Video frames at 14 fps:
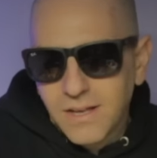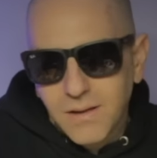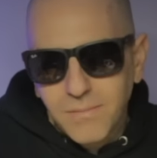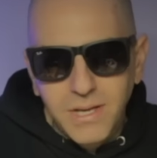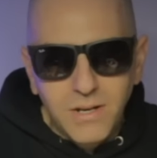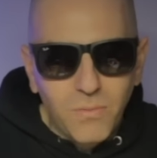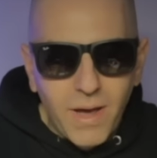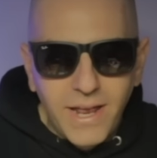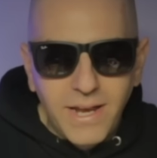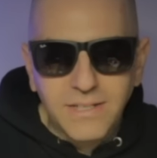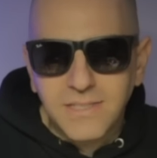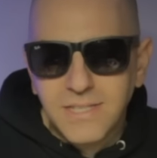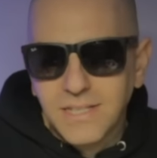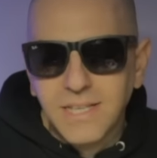I'm going to
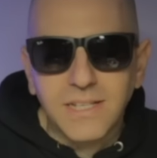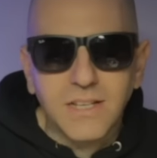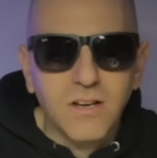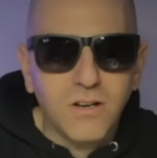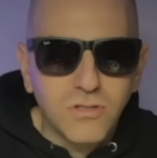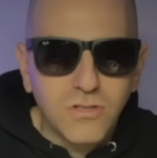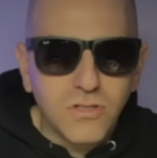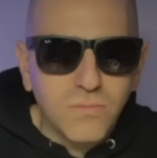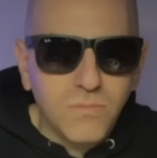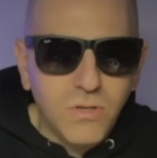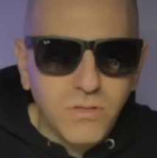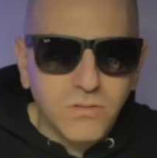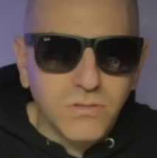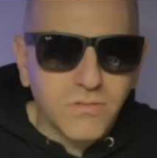wait until it goes to the
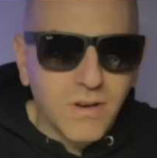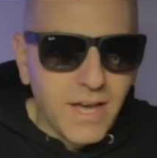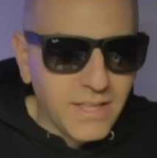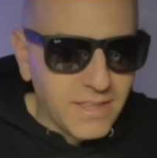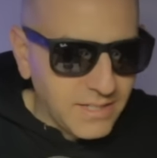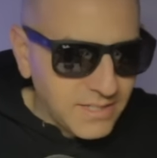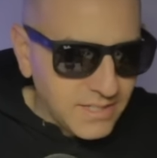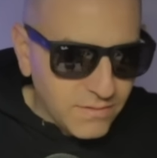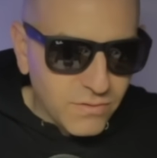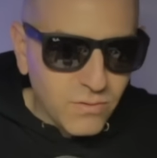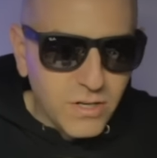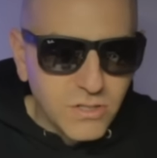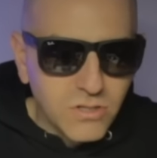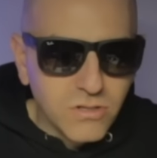moon, right? These
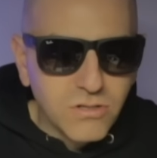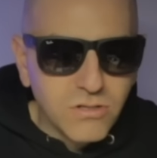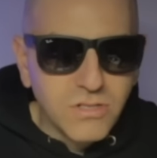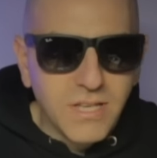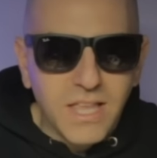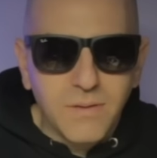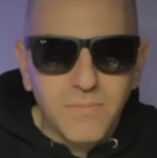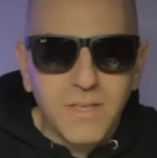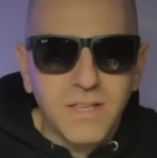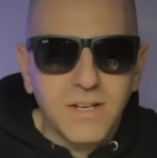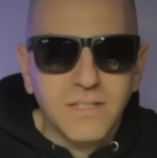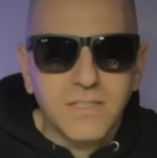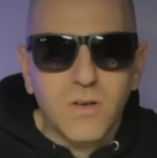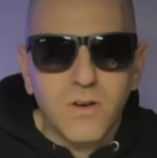influencers are telling me
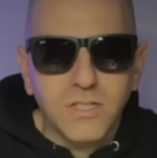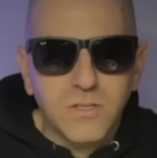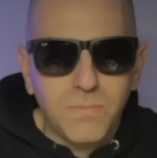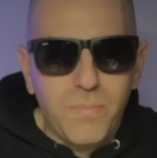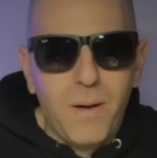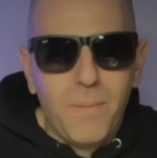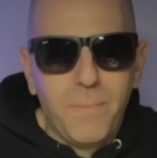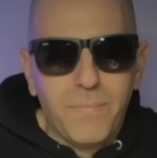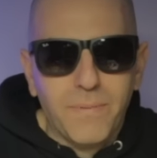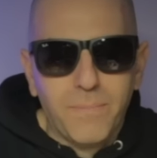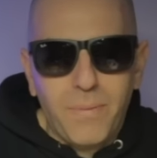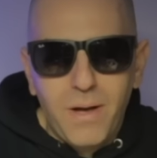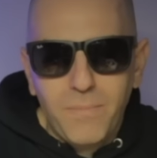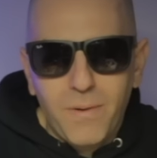that it's going to
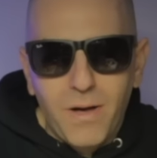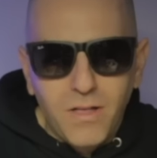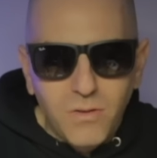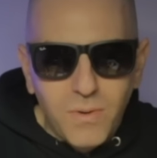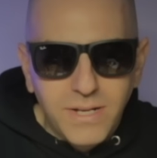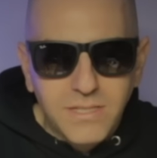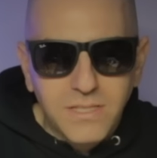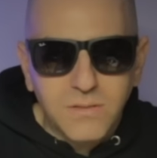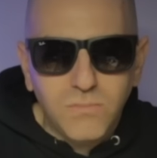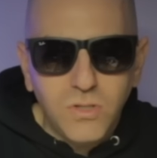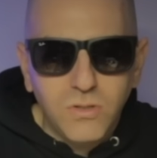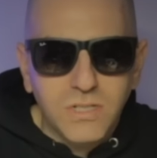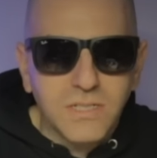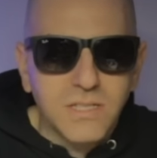pump all the way to the
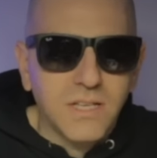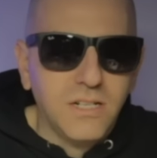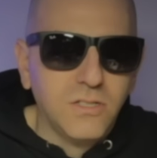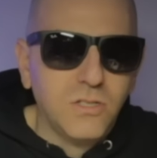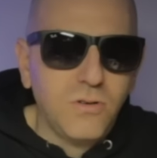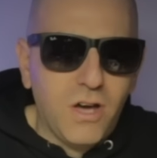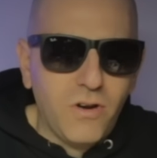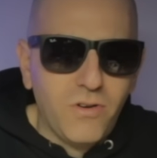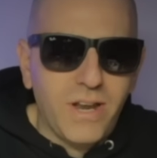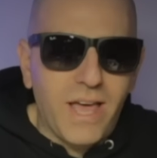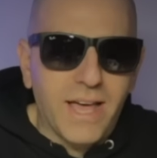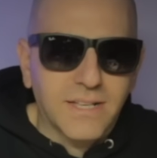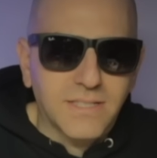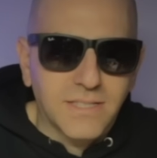moon. It's going to
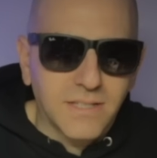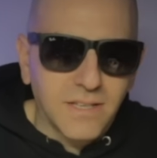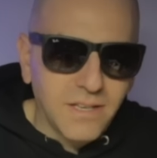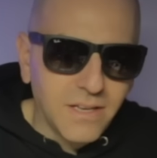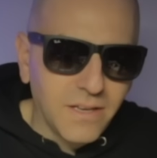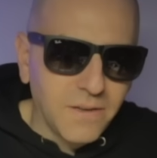200x.